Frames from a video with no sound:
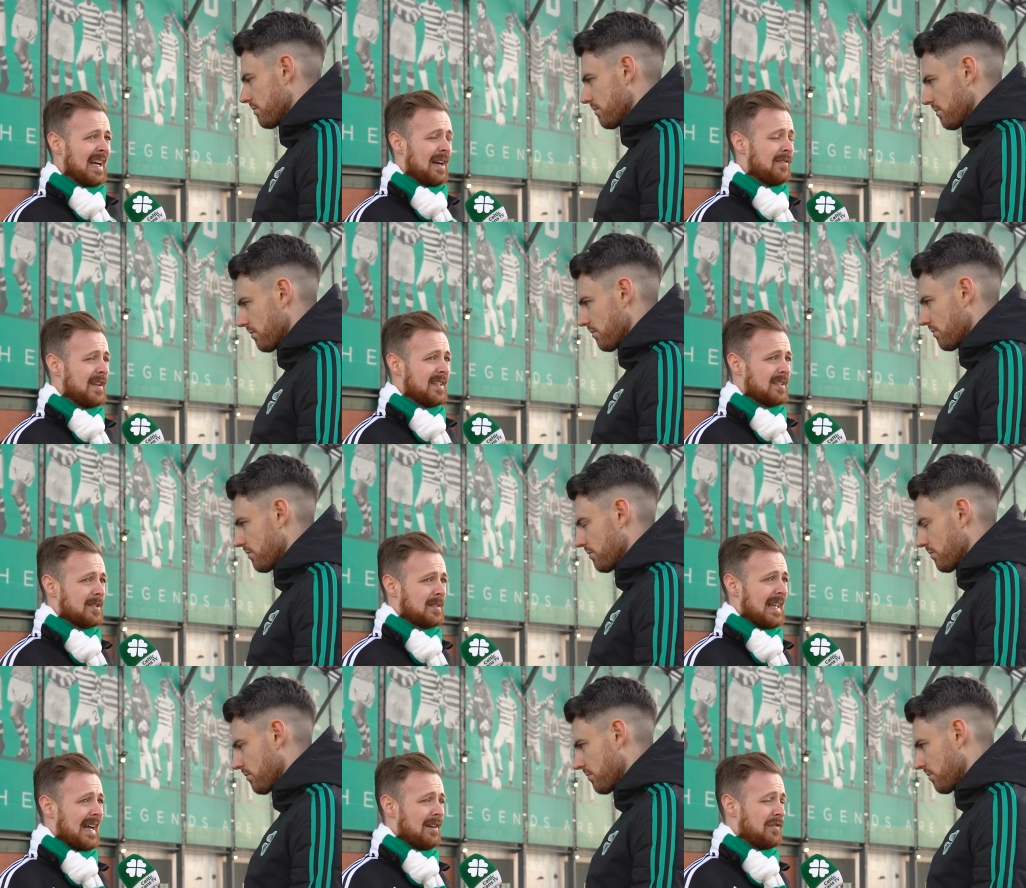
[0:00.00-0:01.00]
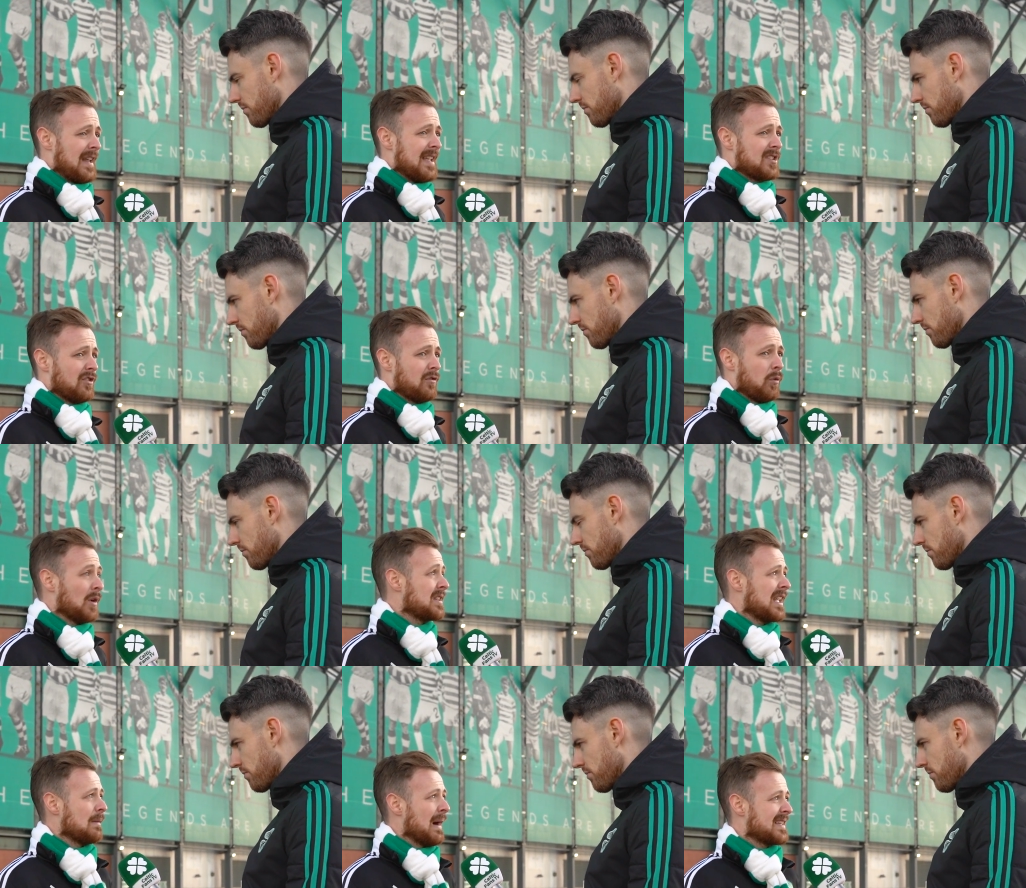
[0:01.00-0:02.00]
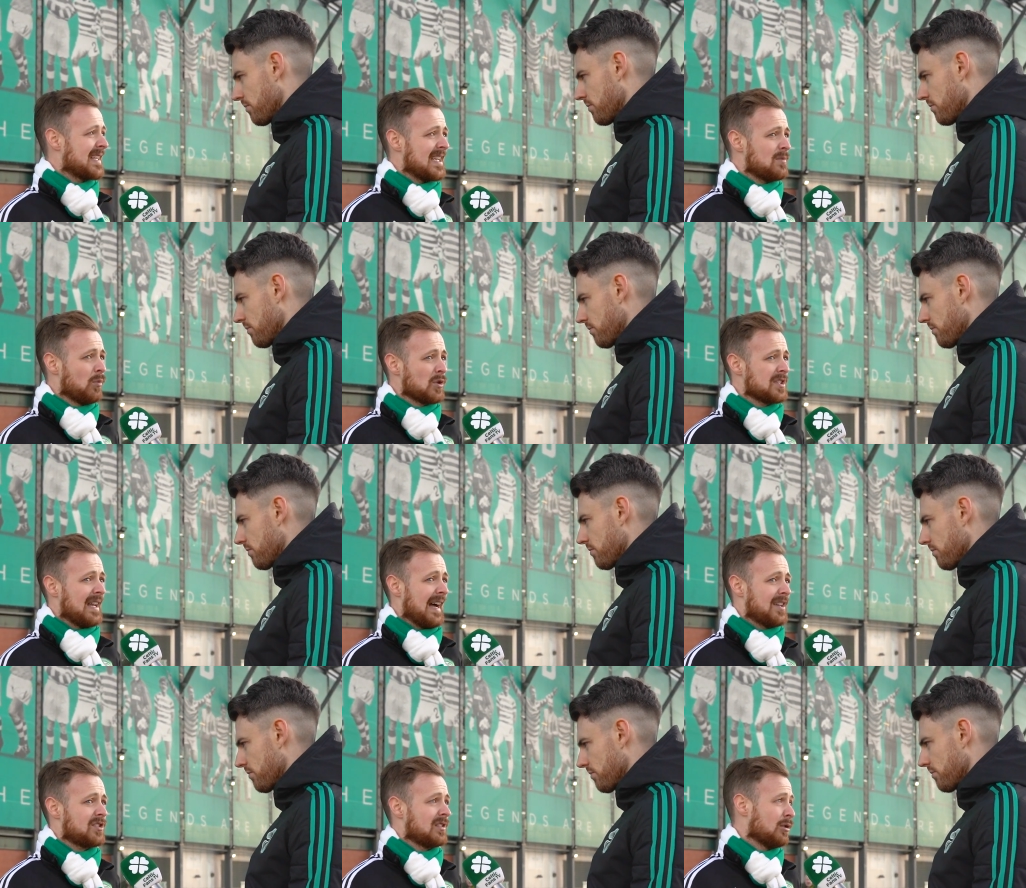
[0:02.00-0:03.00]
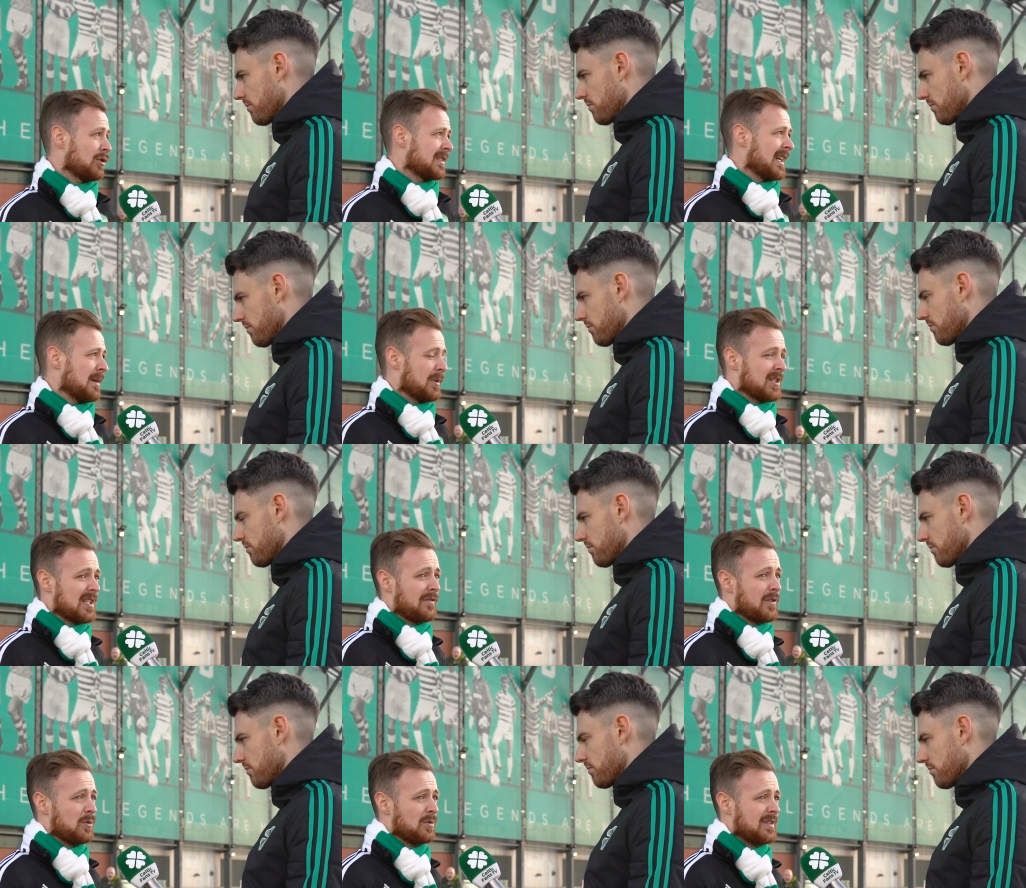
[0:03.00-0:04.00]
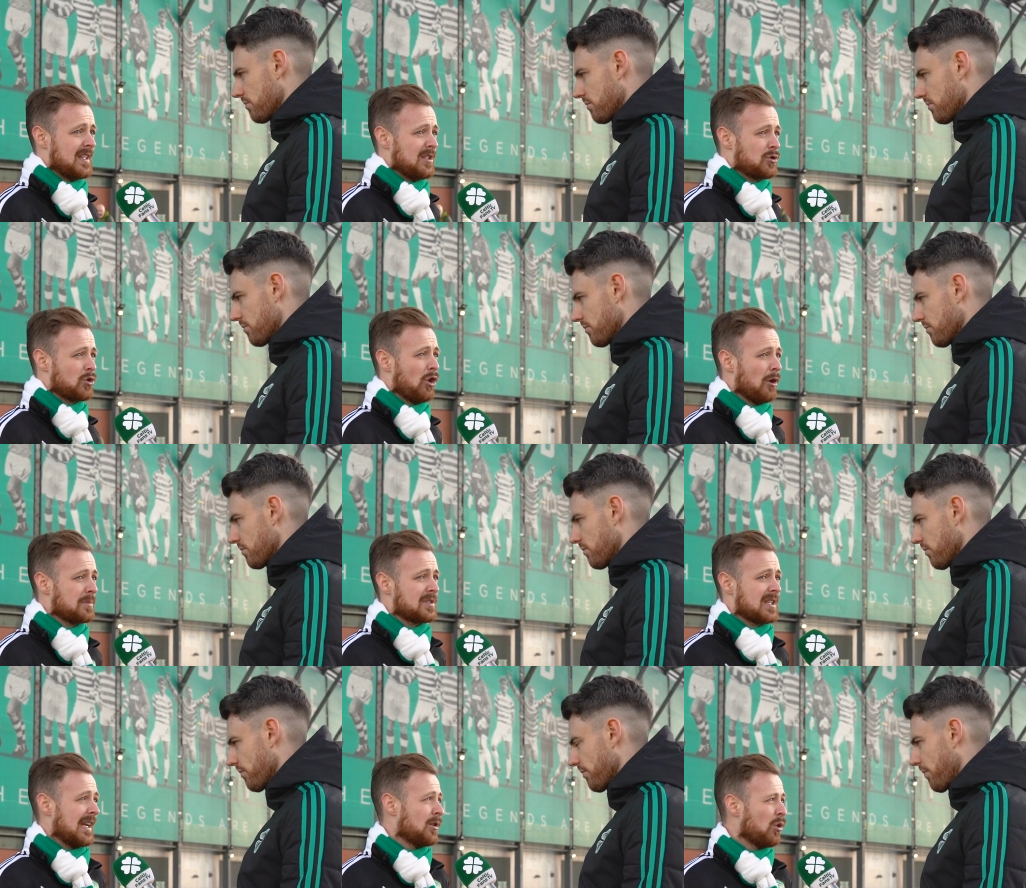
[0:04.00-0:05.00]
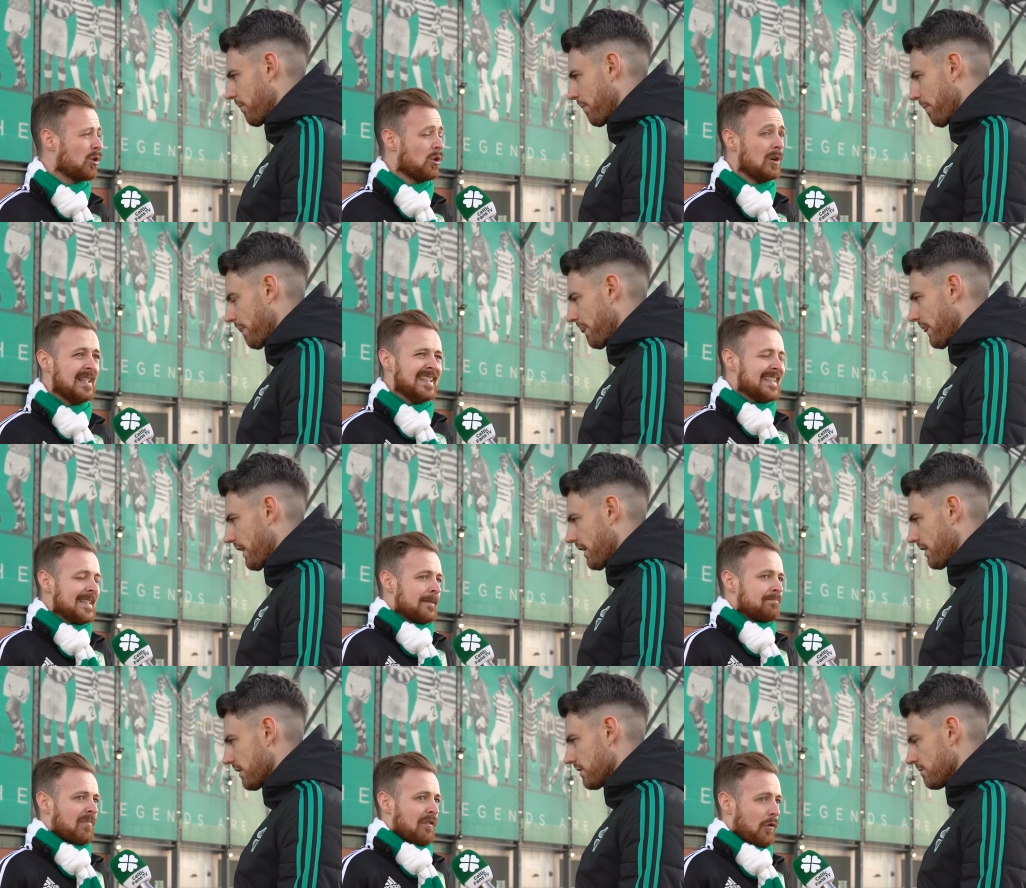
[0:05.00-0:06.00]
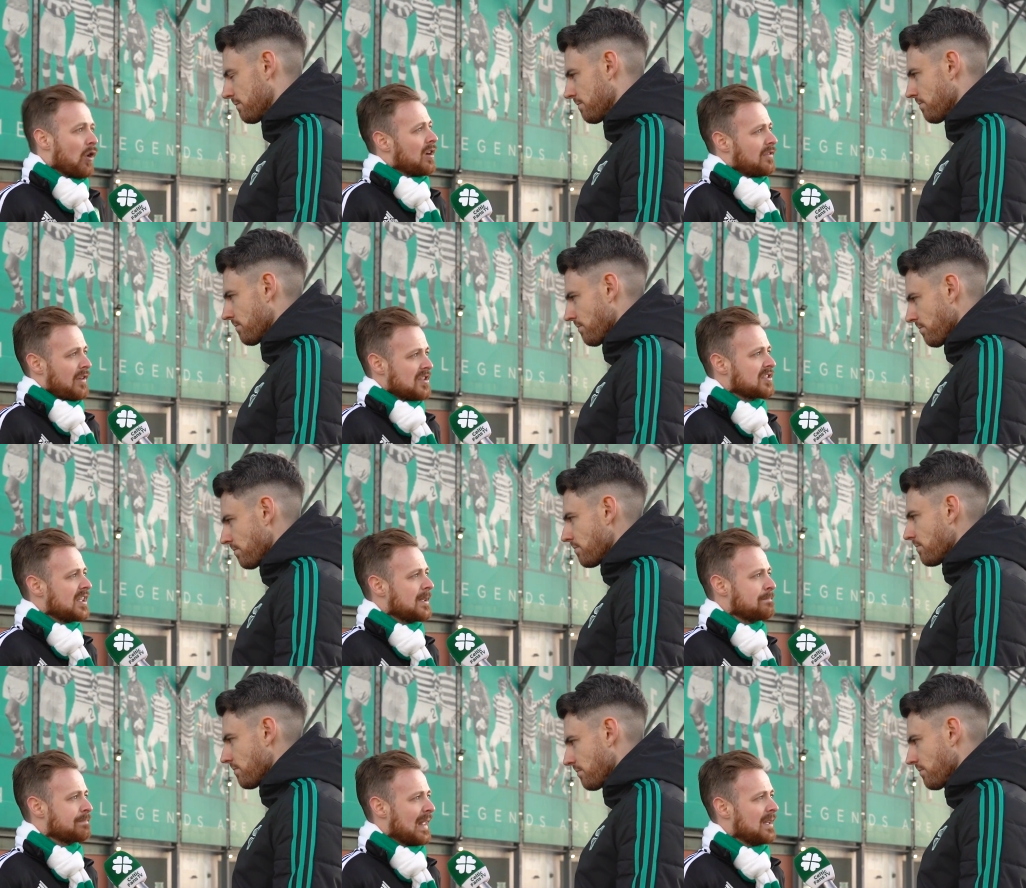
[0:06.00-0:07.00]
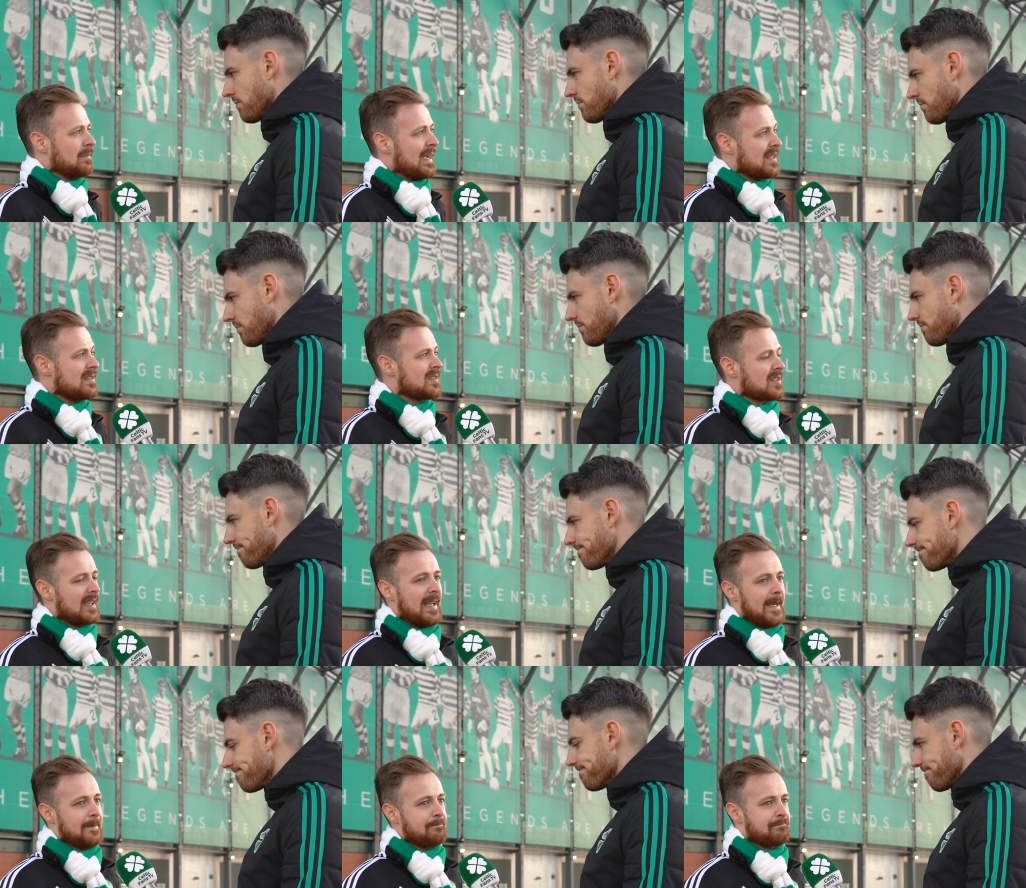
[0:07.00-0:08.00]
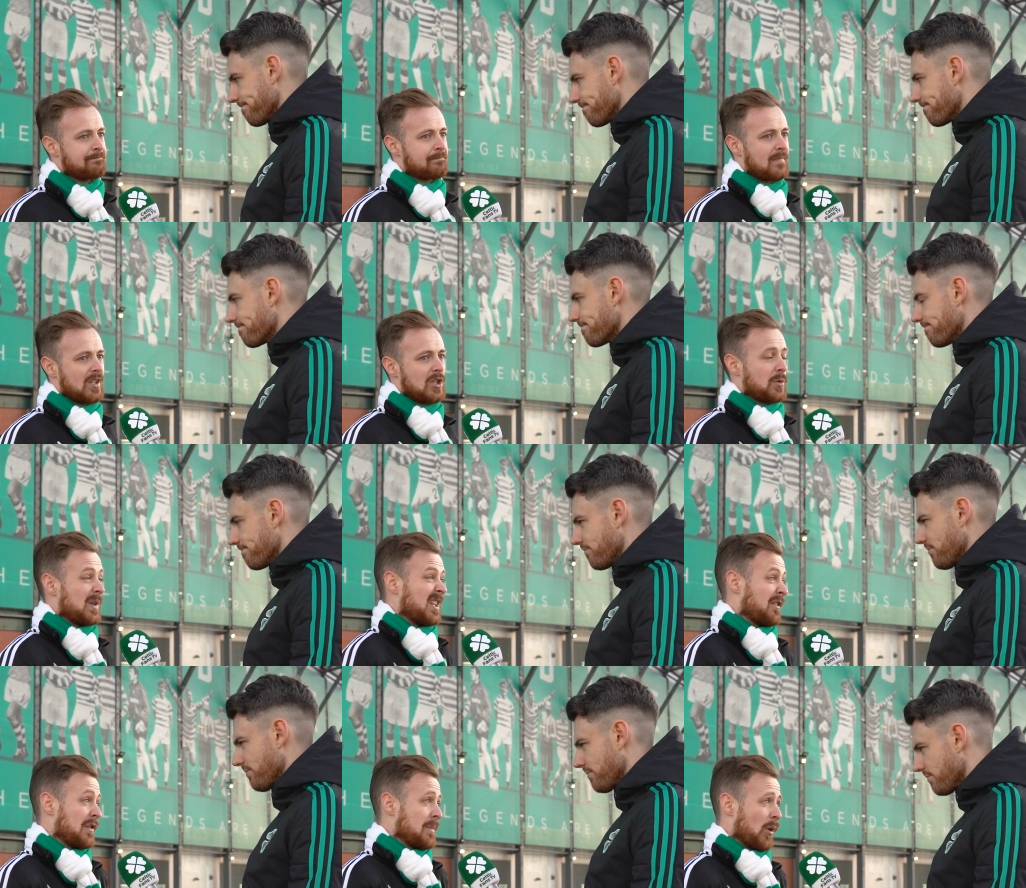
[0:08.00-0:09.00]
Speaker 1: I think that phrase of one game at a time wasn't actually looked at, because I feel that he's dropped Kyogo for Thursday in mind, because um, we need the three